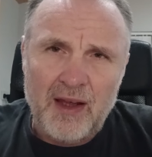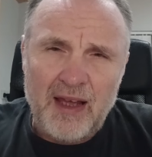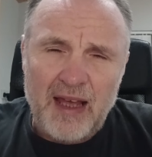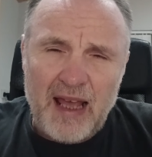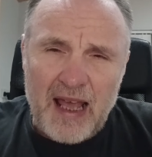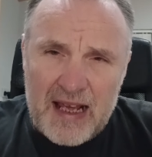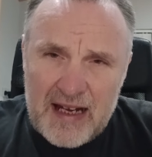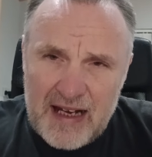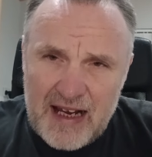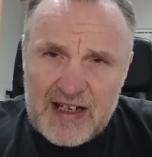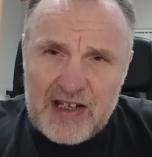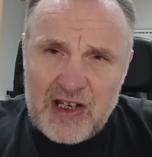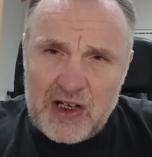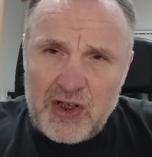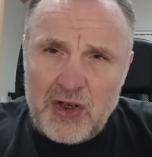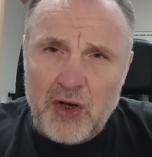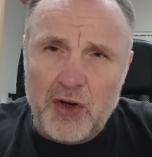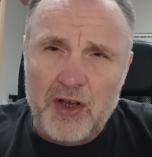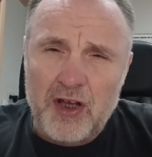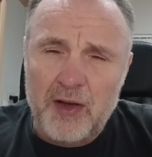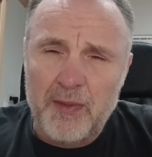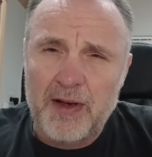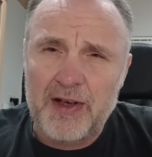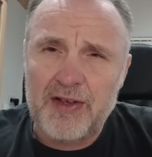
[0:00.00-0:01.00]
It is a
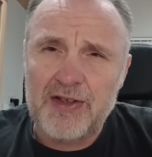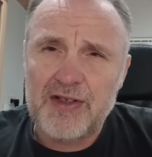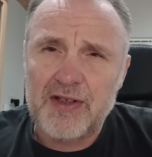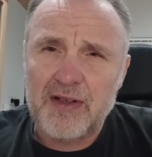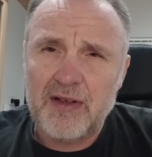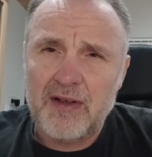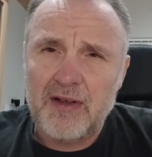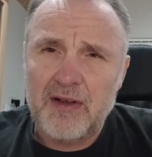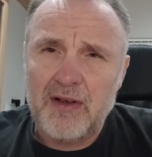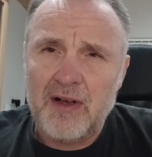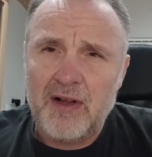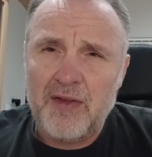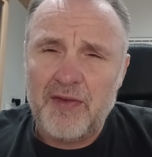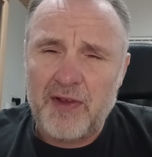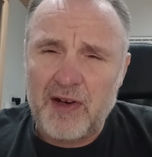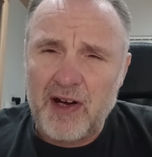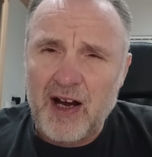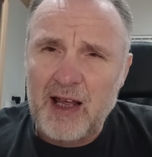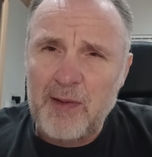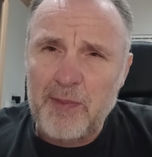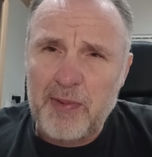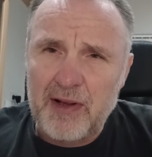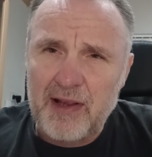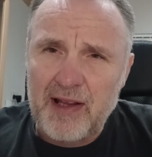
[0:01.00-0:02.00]
document that
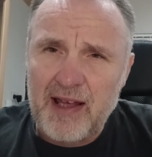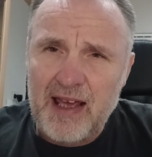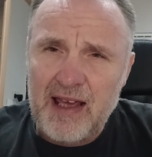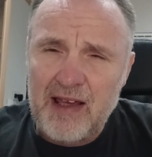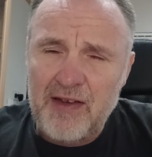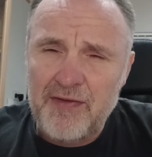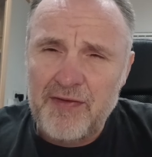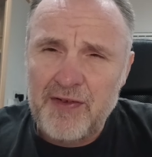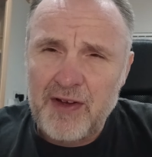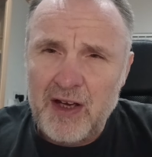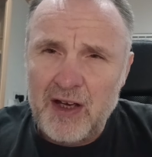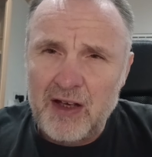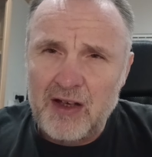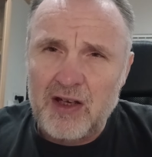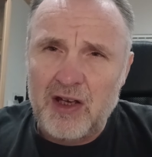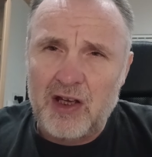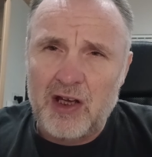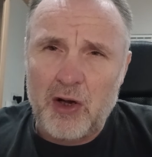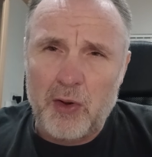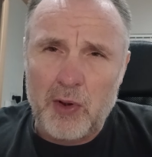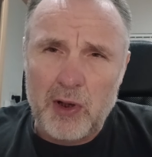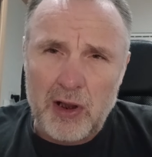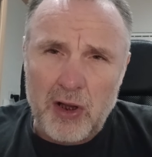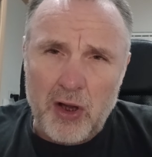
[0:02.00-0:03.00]
I believe can
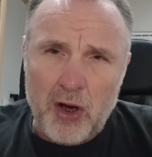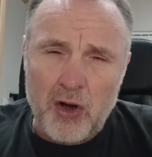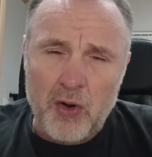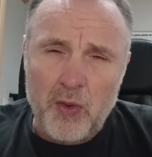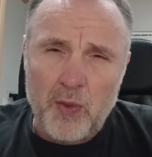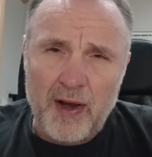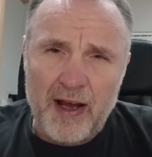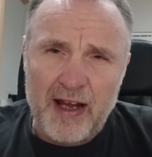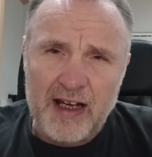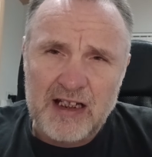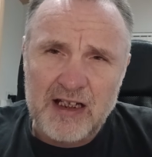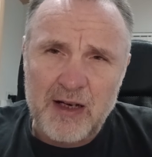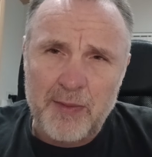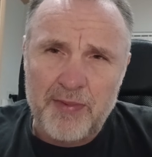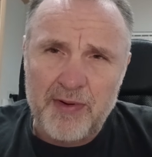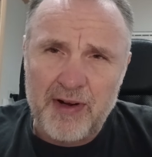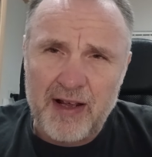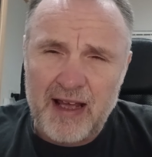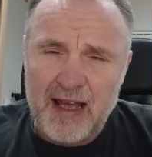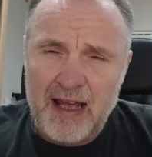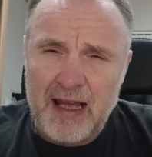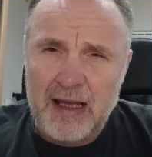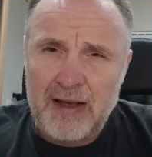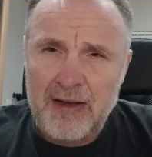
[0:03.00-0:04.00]
go a long way to
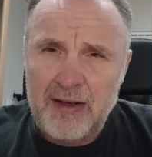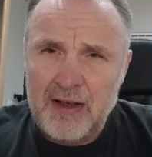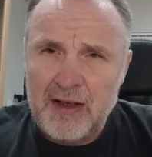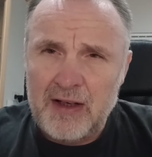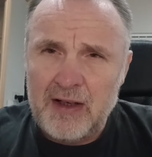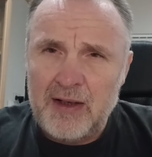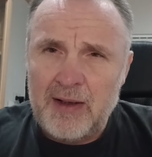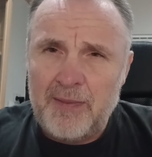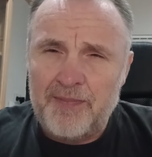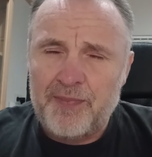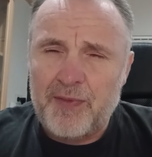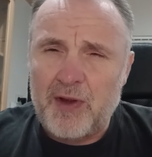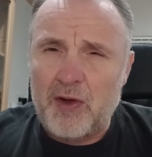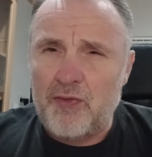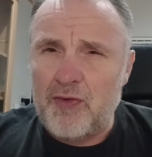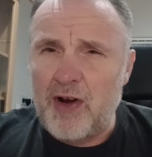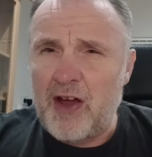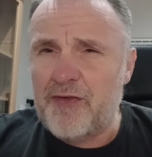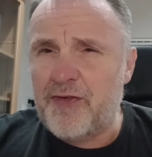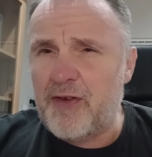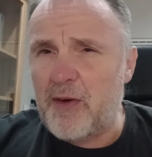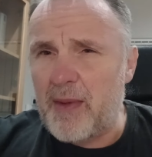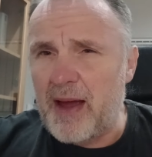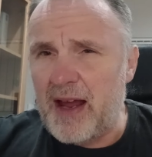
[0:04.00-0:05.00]
bringing
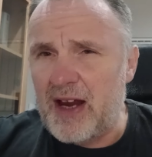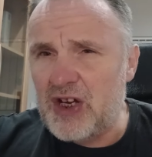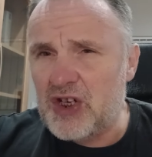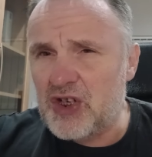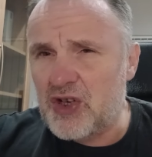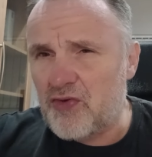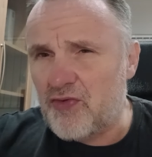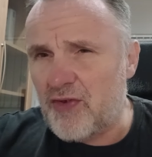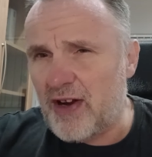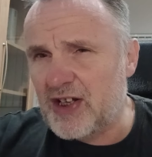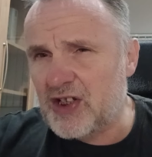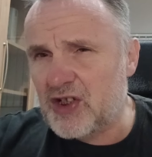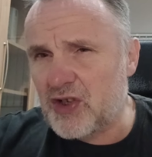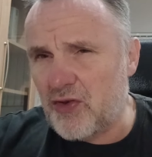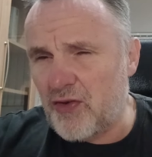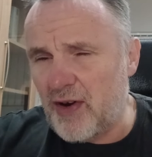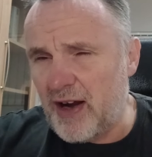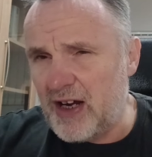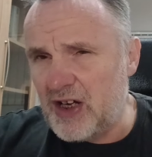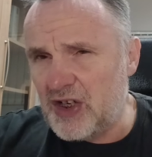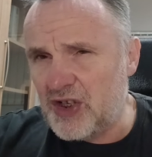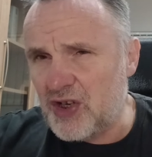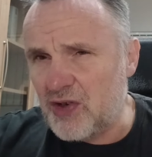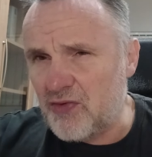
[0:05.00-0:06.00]
reformation,
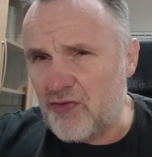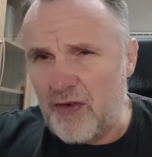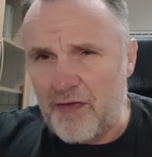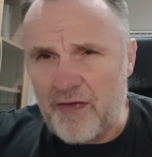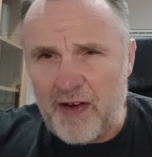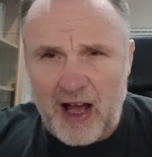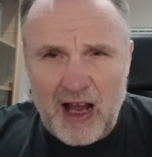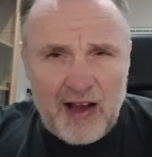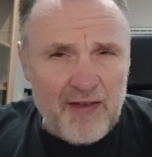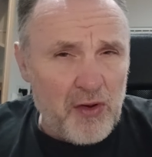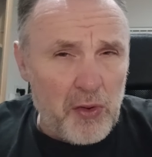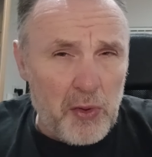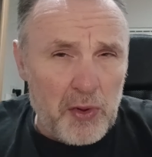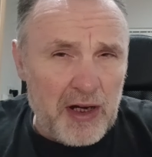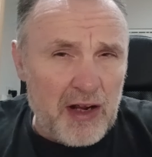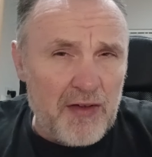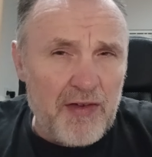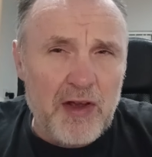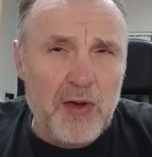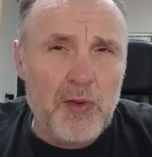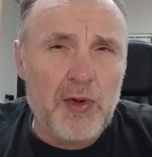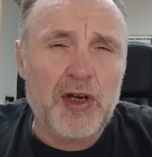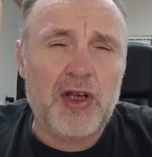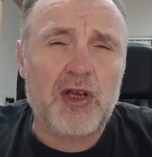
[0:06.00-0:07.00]
restoration, revival,
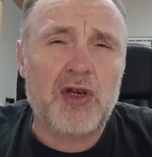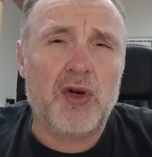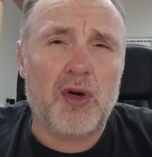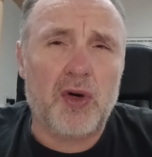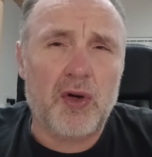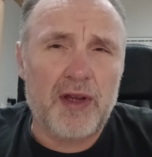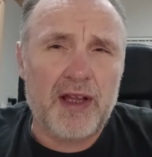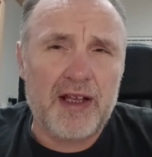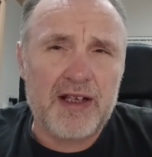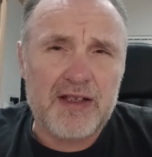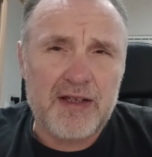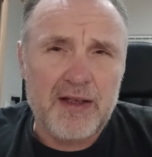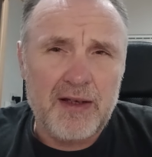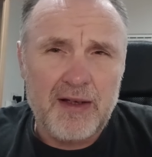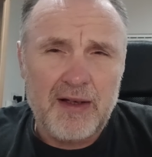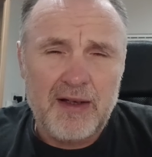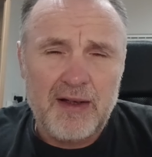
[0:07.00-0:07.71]
whatever you want to call it.